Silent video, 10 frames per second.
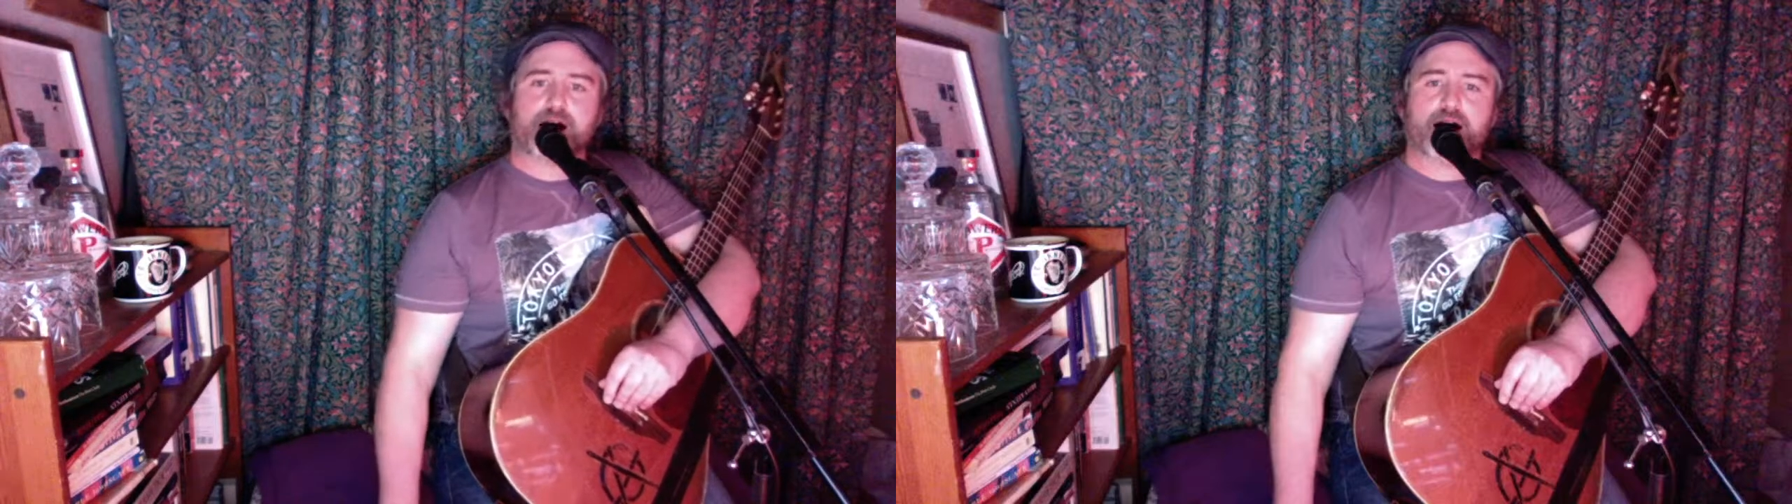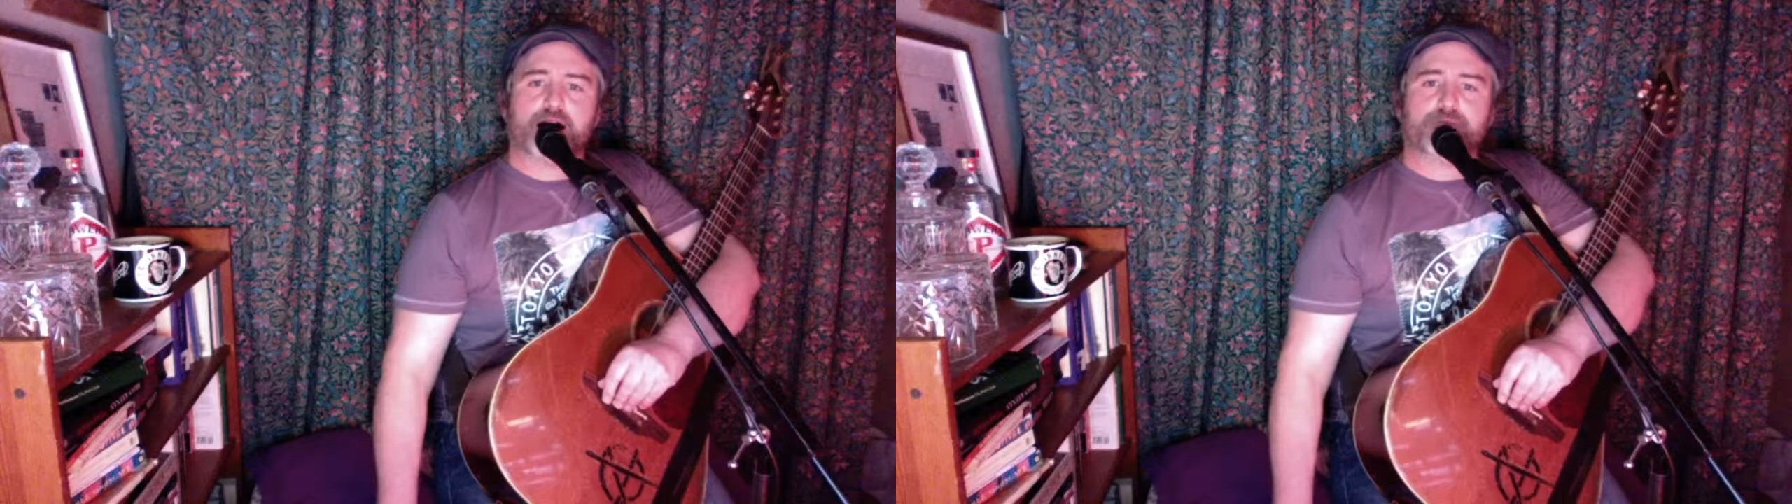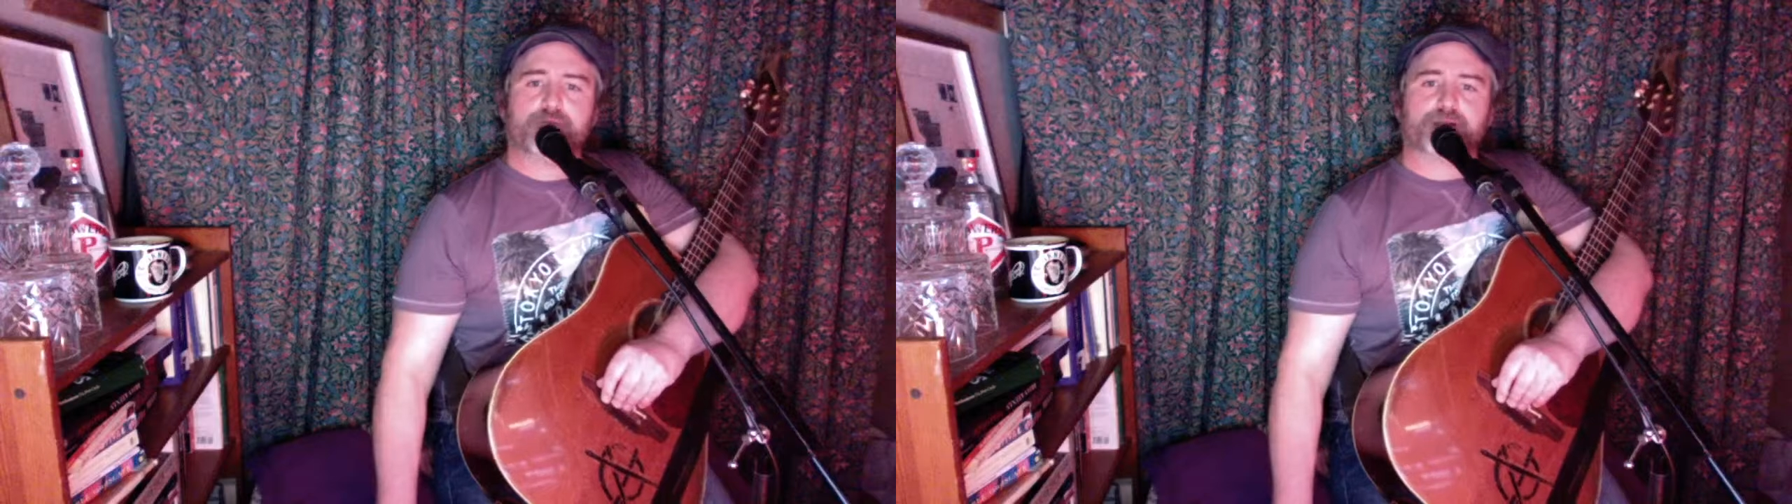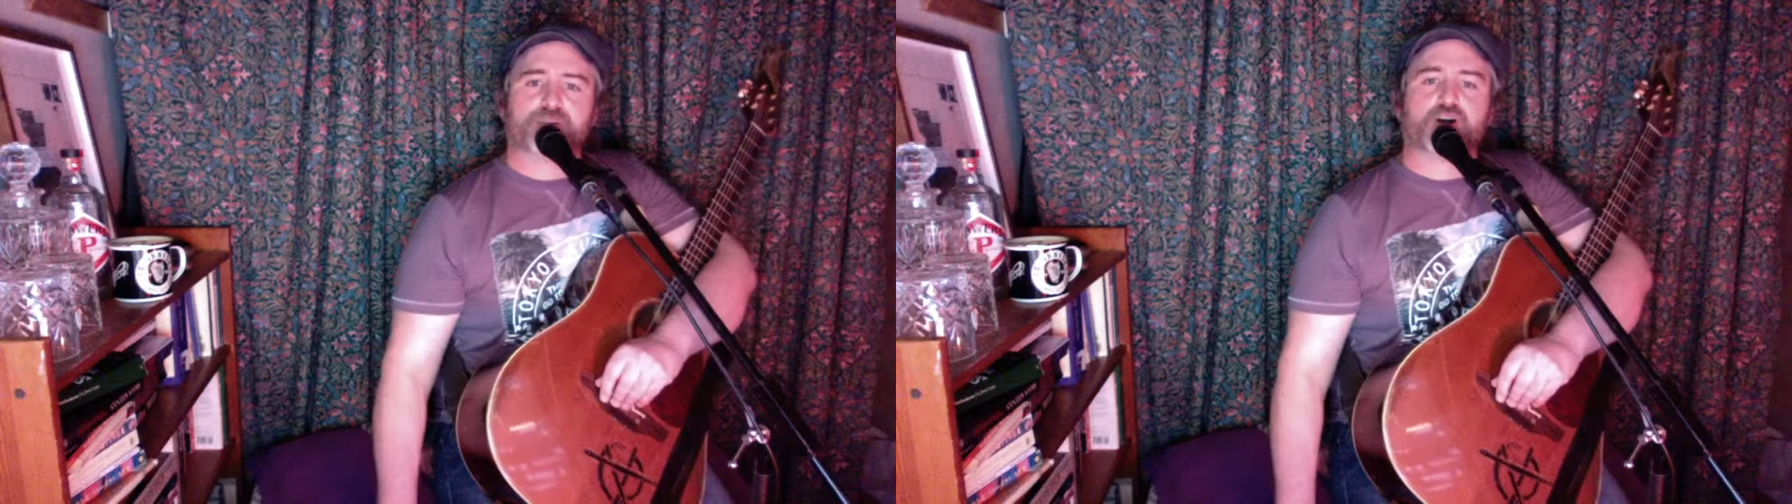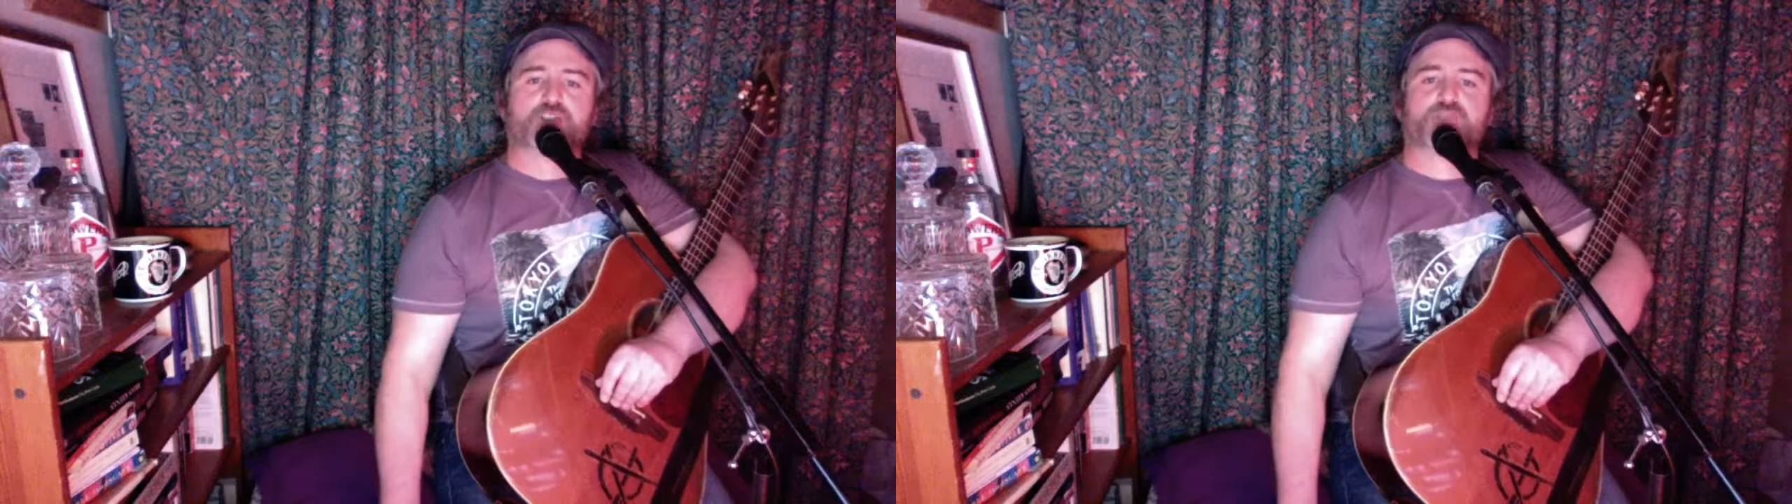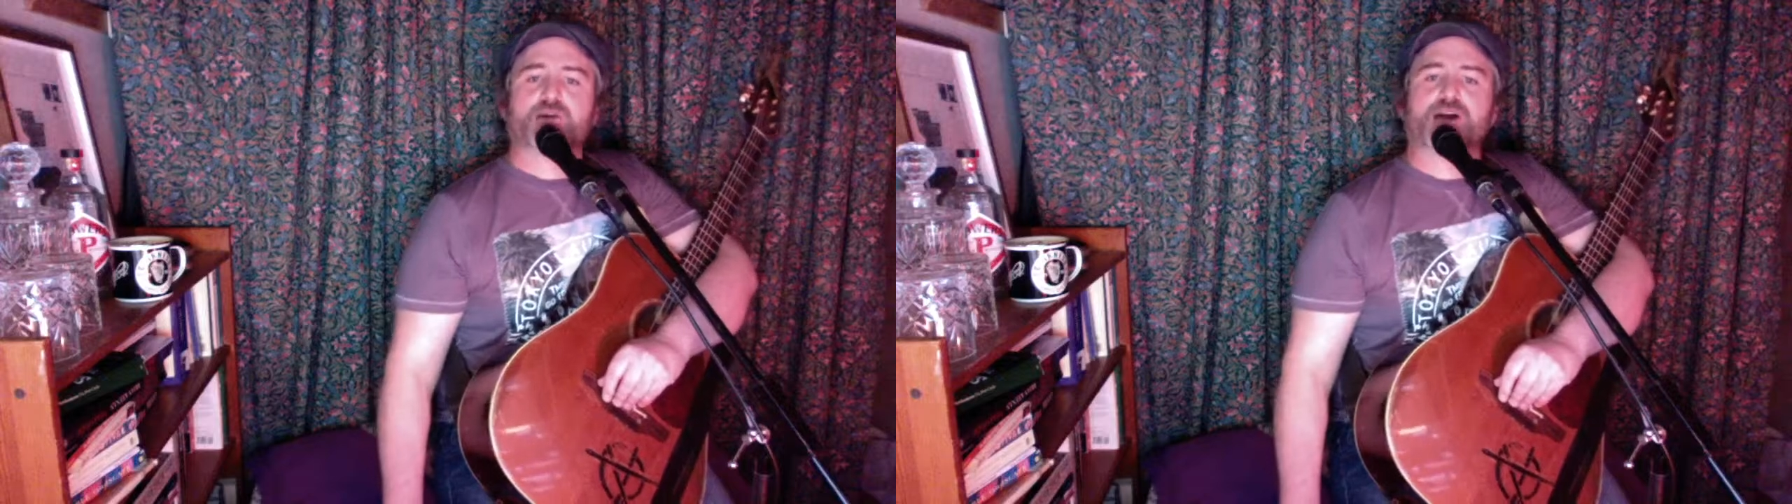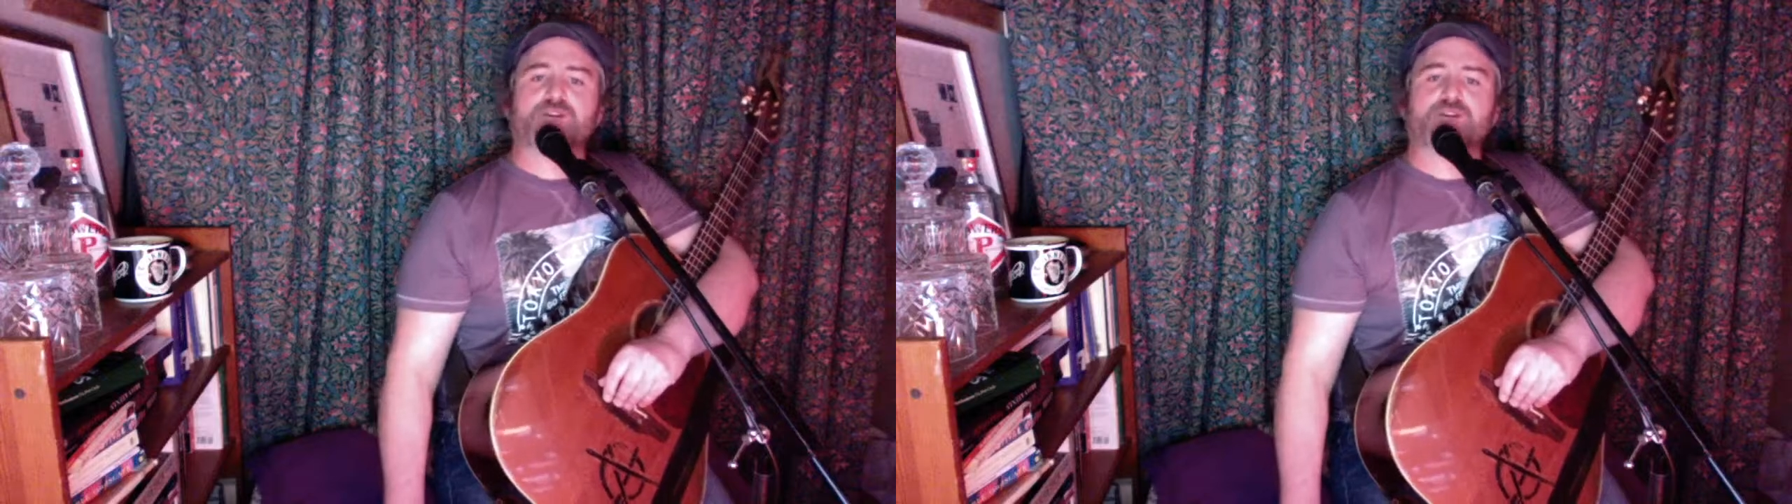It talks about how